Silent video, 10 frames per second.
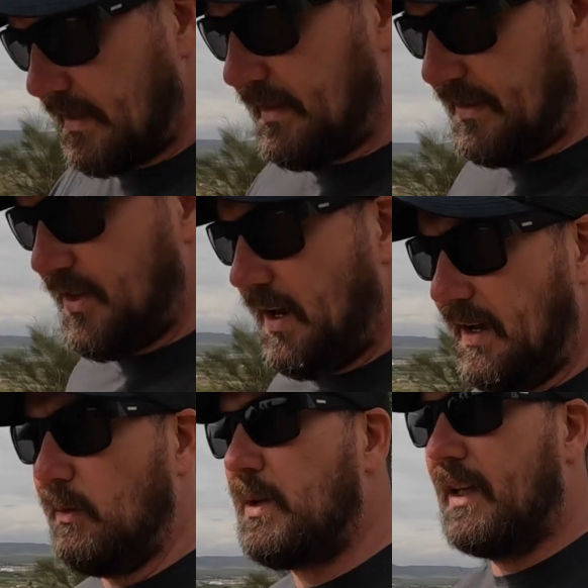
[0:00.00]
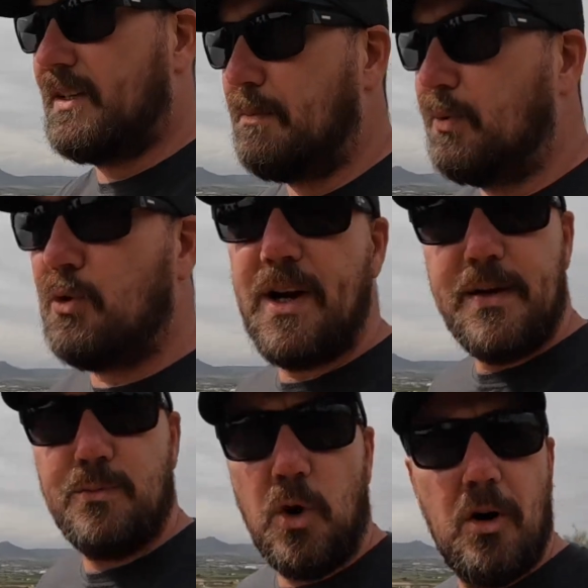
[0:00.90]
It's a
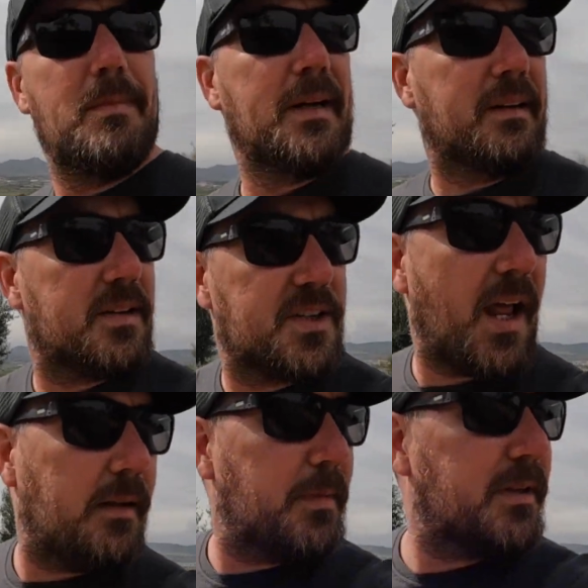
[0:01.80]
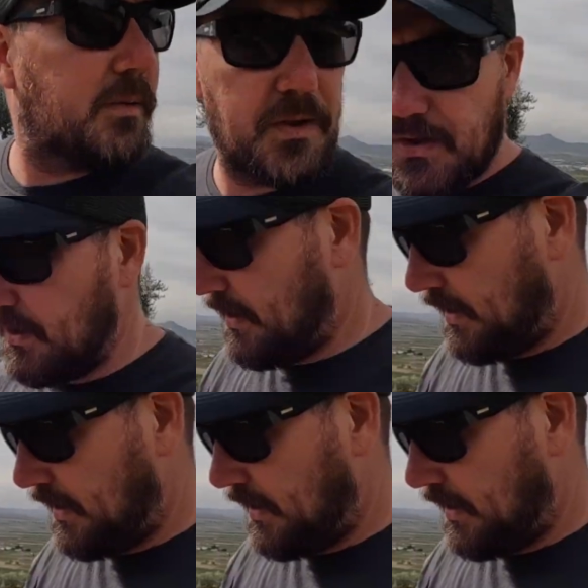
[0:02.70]
pre-Roman settlement, which